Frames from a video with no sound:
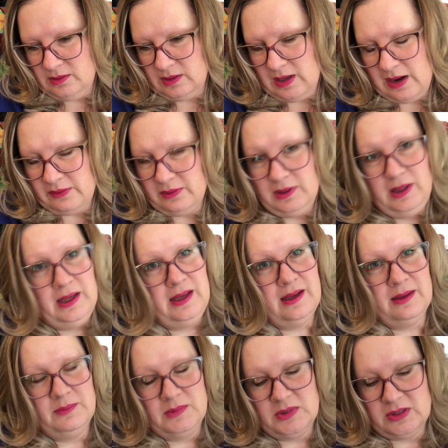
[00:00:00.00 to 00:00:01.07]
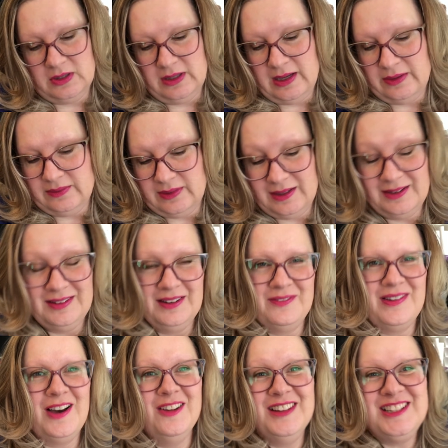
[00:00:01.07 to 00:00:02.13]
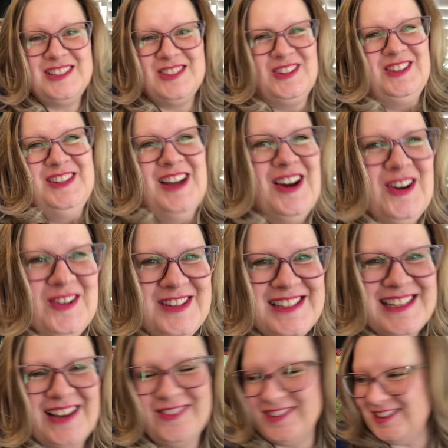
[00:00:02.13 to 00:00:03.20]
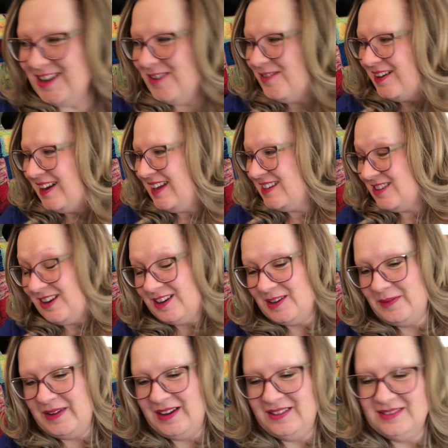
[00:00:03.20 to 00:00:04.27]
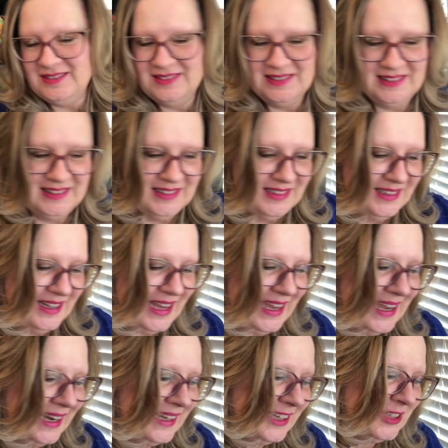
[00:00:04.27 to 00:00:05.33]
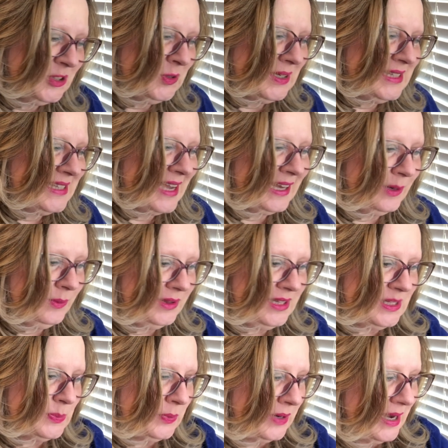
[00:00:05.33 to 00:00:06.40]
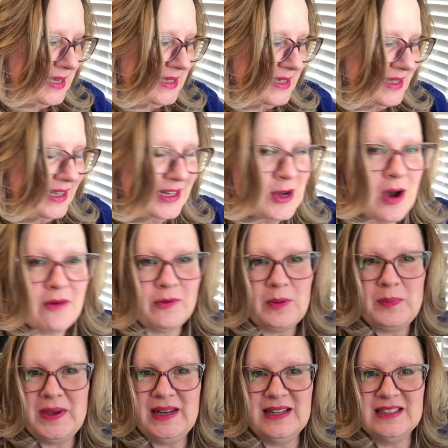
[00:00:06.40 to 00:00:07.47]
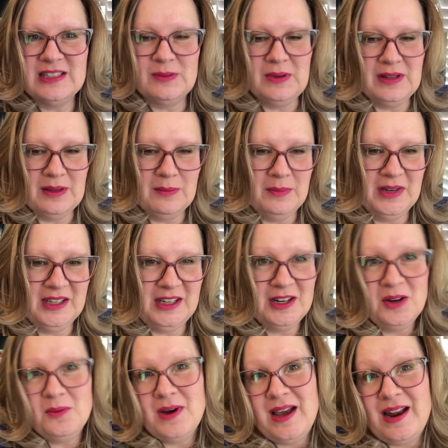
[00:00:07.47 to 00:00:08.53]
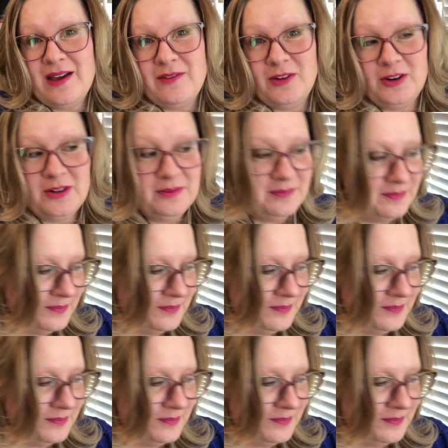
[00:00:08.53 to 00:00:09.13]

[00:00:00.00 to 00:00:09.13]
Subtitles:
I'm just gonna have, if I only took notes, I would know what I had talked about. I get a little too excited with these prizes. I know I've repeated some of them, but you know, whatever.